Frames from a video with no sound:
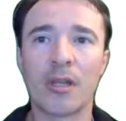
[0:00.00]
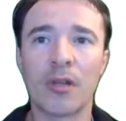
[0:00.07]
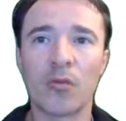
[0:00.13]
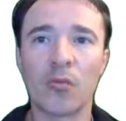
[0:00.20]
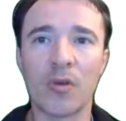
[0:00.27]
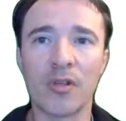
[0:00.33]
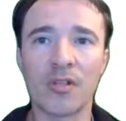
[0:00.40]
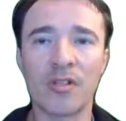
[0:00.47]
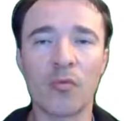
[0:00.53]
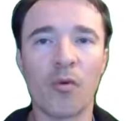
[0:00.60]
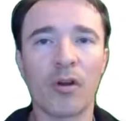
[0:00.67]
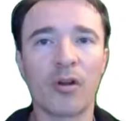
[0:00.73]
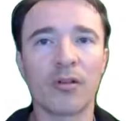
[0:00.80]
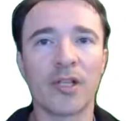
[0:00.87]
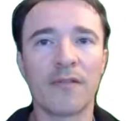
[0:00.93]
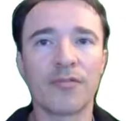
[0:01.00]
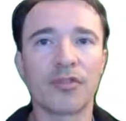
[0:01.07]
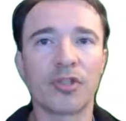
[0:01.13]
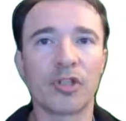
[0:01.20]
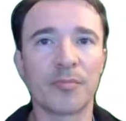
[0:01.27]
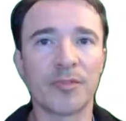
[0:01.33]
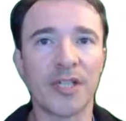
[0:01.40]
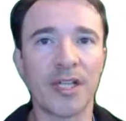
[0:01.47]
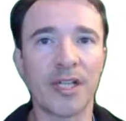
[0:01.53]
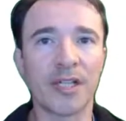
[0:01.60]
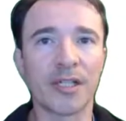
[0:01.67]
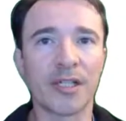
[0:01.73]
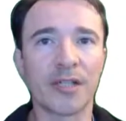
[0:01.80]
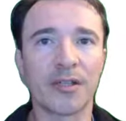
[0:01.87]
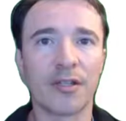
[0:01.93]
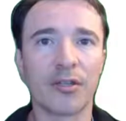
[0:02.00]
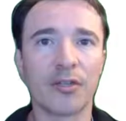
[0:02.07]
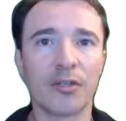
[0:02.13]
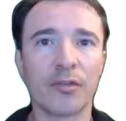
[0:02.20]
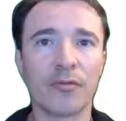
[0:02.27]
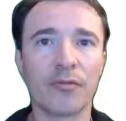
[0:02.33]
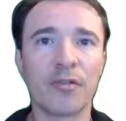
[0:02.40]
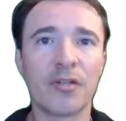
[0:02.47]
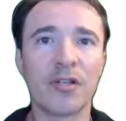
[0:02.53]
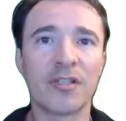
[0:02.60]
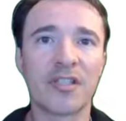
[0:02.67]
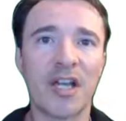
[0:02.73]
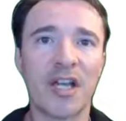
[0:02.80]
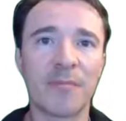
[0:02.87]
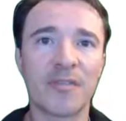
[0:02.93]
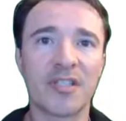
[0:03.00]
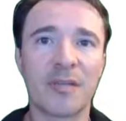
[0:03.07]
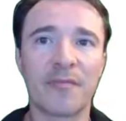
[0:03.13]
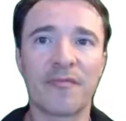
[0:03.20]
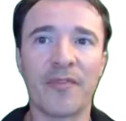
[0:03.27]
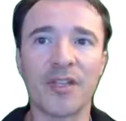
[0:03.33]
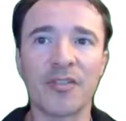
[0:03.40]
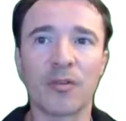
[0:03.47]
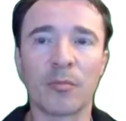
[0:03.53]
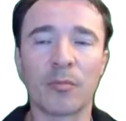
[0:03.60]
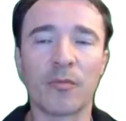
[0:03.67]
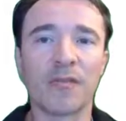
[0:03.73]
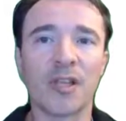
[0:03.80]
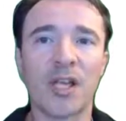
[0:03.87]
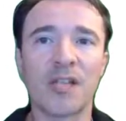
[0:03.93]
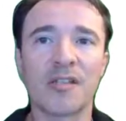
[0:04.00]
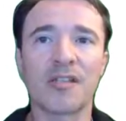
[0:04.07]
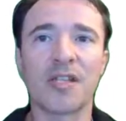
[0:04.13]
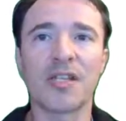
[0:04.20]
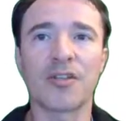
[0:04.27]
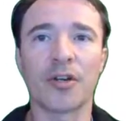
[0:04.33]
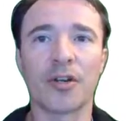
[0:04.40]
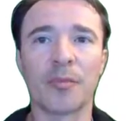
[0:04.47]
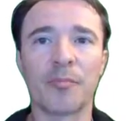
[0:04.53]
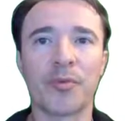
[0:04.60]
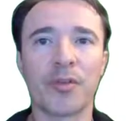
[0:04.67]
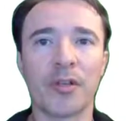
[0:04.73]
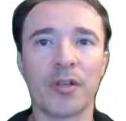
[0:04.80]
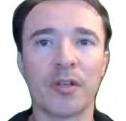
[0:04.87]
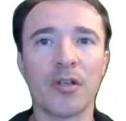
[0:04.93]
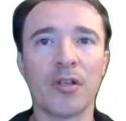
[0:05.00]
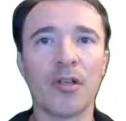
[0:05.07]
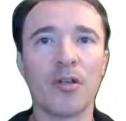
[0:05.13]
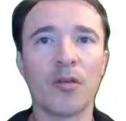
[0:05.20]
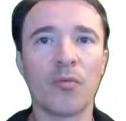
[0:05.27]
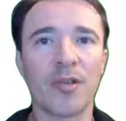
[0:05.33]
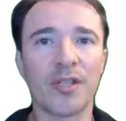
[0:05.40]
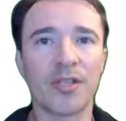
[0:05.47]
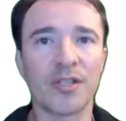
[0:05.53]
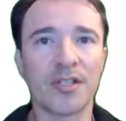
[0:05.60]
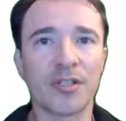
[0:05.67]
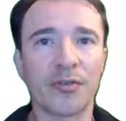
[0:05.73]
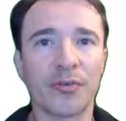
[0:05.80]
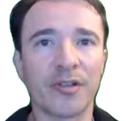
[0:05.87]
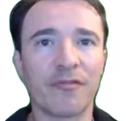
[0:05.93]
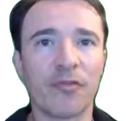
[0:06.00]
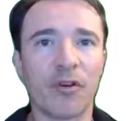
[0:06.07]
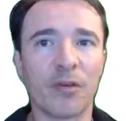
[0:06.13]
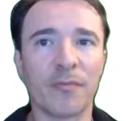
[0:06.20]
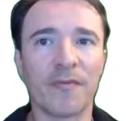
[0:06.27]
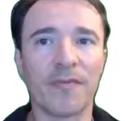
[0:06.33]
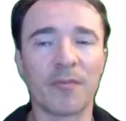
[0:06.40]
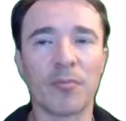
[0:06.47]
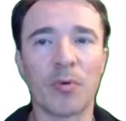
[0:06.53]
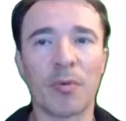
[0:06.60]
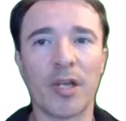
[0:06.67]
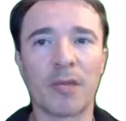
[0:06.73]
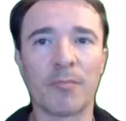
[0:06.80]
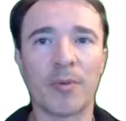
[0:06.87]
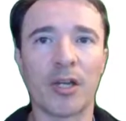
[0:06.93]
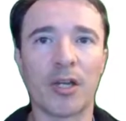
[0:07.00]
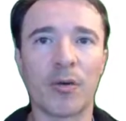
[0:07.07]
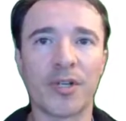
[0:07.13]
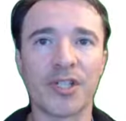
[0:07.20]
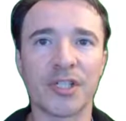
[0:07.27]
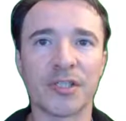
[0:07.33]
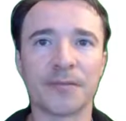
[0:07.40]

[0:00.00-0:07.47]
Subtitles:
Once the water levels are obtained, the new time-step phase normal velocities are computed with the discrete form of the momentum equation.